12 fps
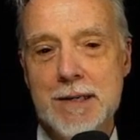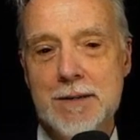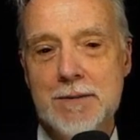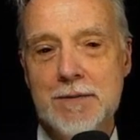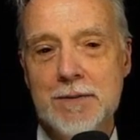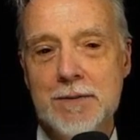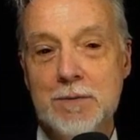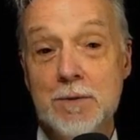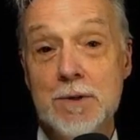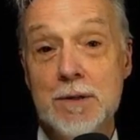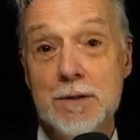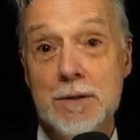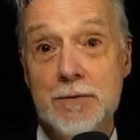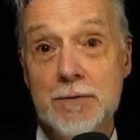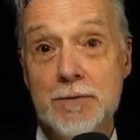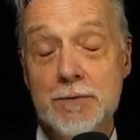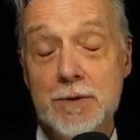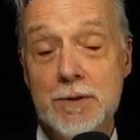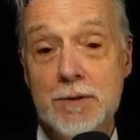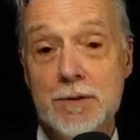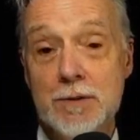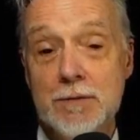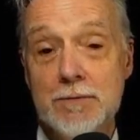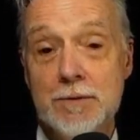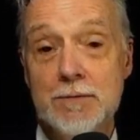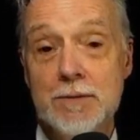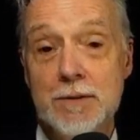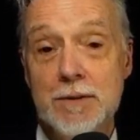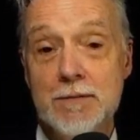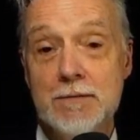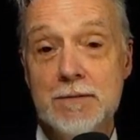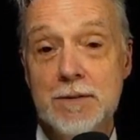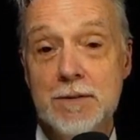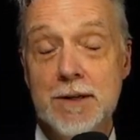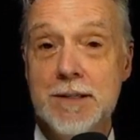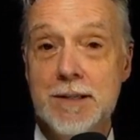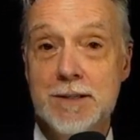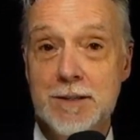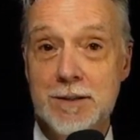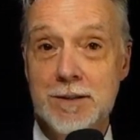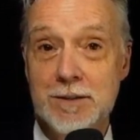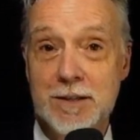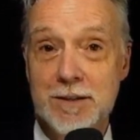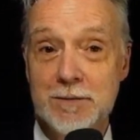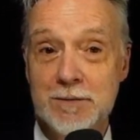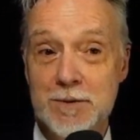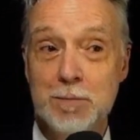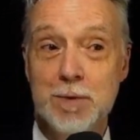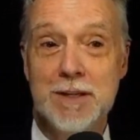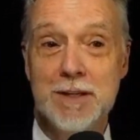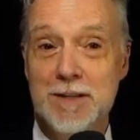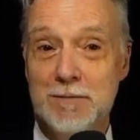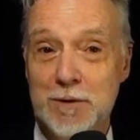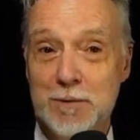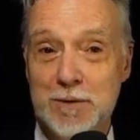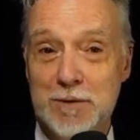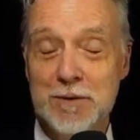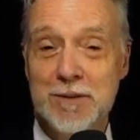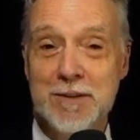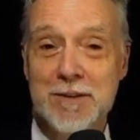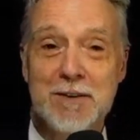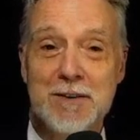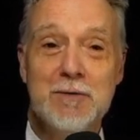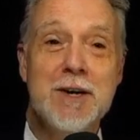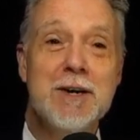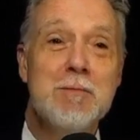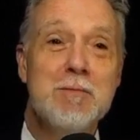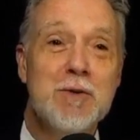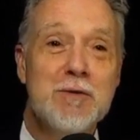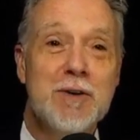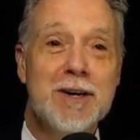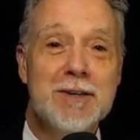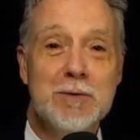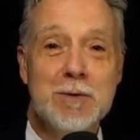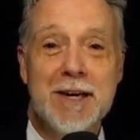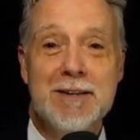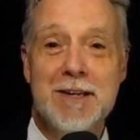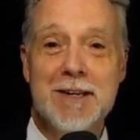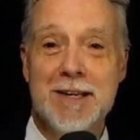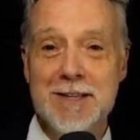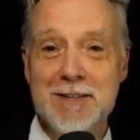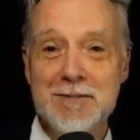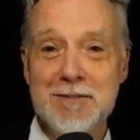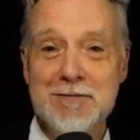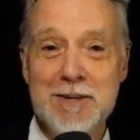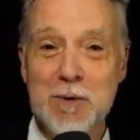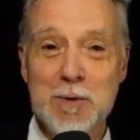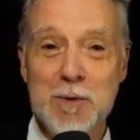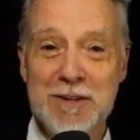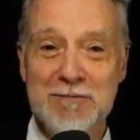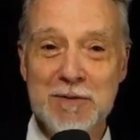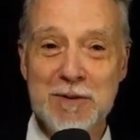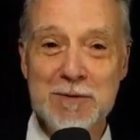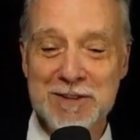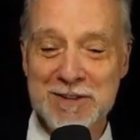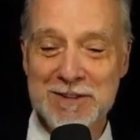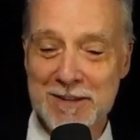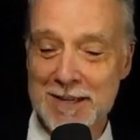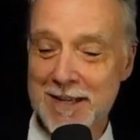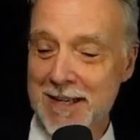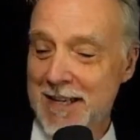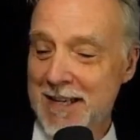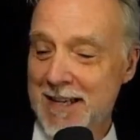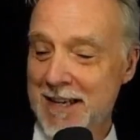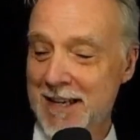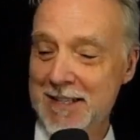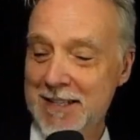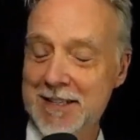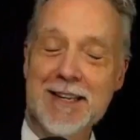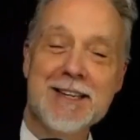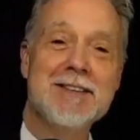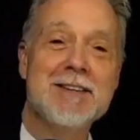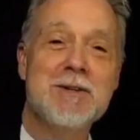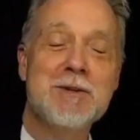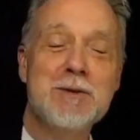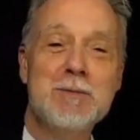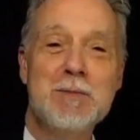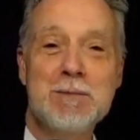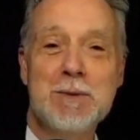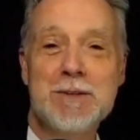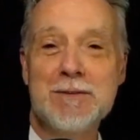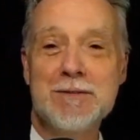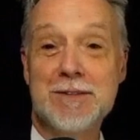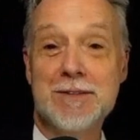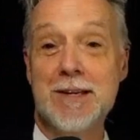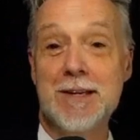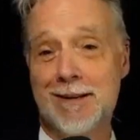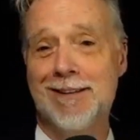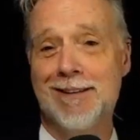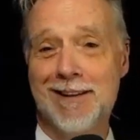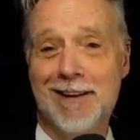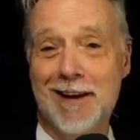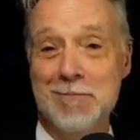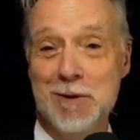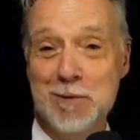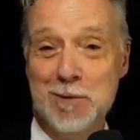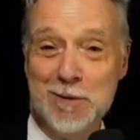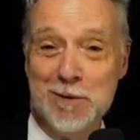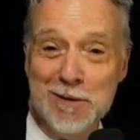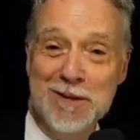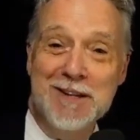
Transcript: you know, if you're a real influencer, first of all, you don't draw attention to yourself as being an influencer. And a lot of profiles will have that, you know, number one influencer. And it's like the cool people don't say, I'm cool